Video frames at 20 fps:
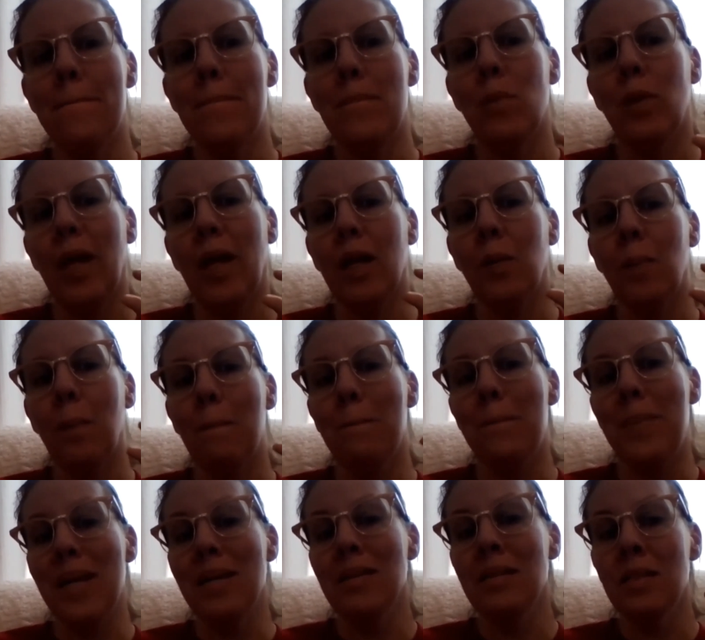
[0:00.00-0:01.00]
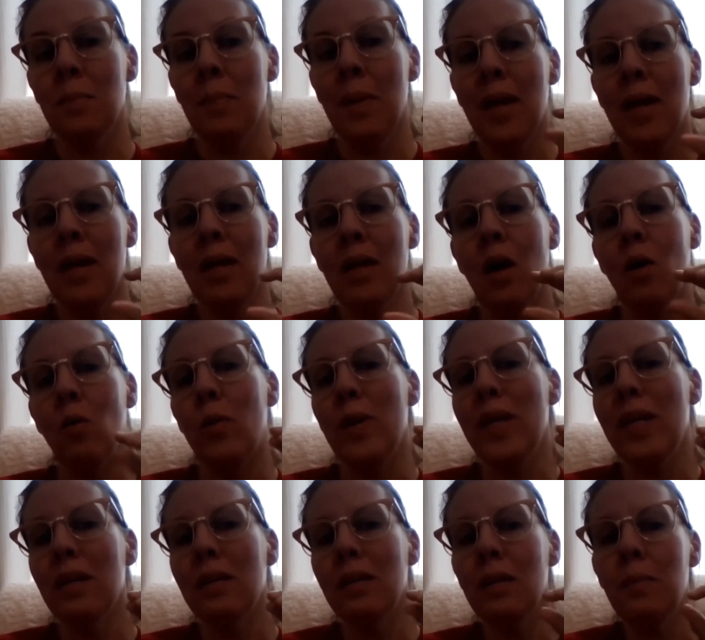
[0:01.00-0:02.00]
like based pay, a
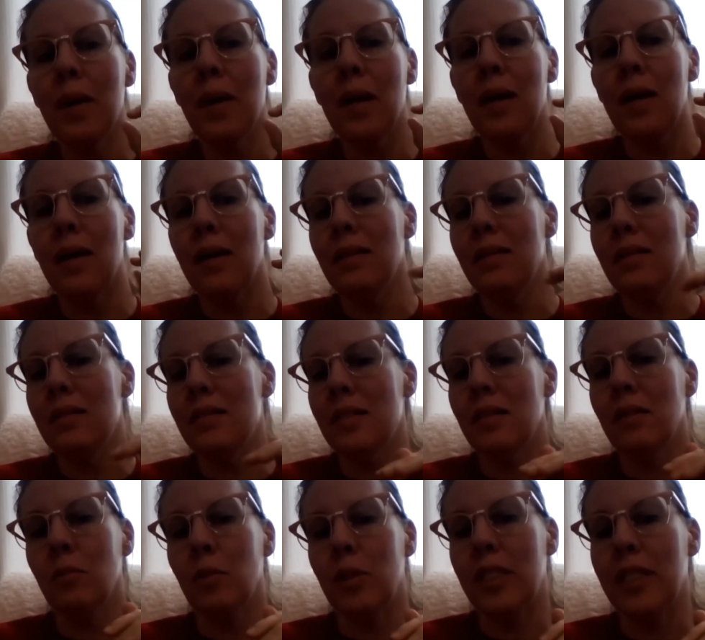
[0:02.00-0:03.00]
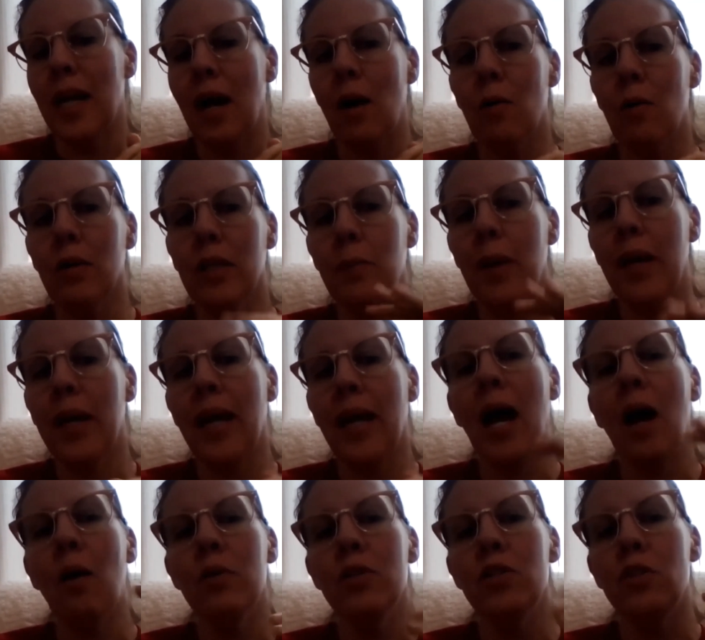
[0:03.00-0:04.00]
weekly pay, still with the hourly pay?
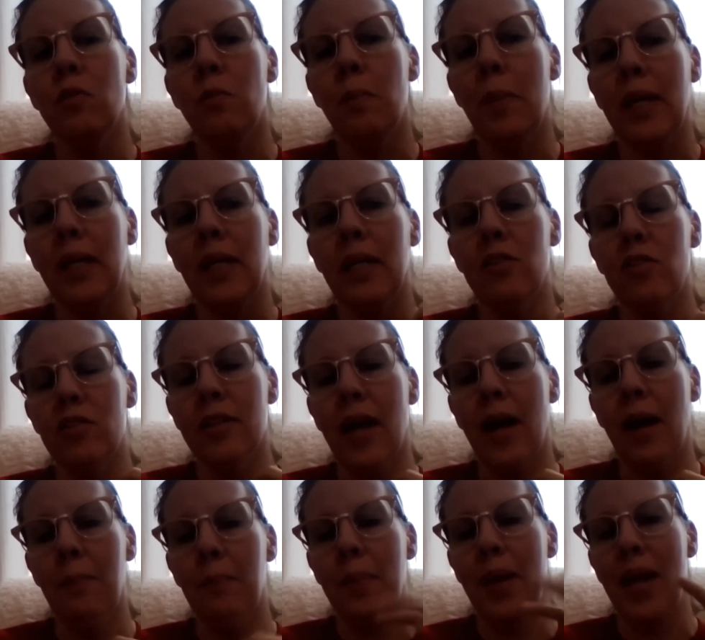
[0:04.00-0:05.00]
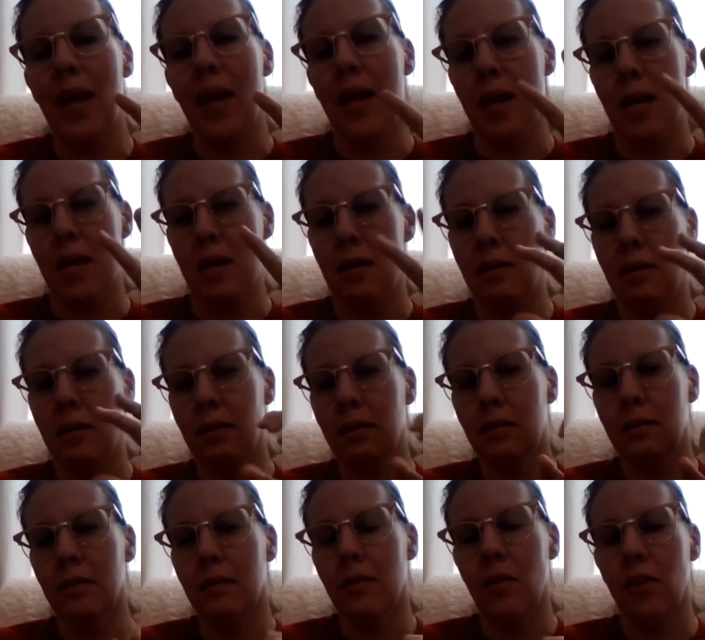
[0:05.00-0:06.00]
How would you manage that pay
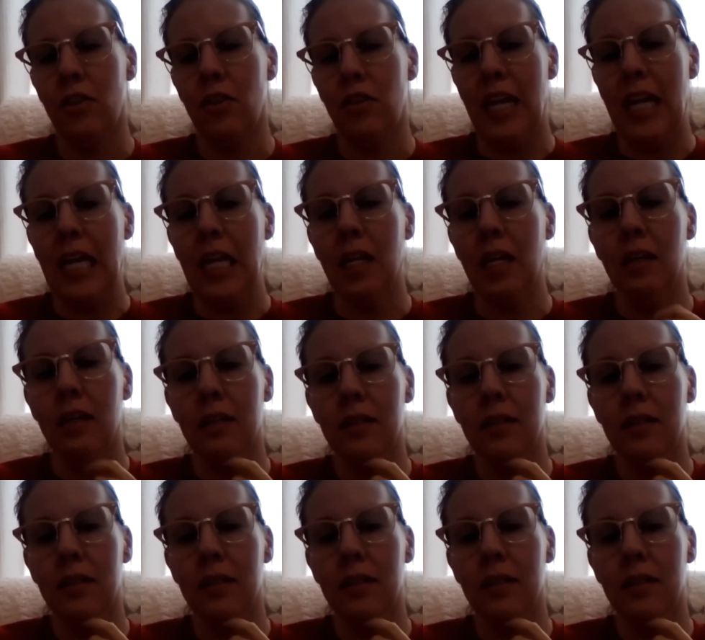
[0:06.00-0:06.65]
thing?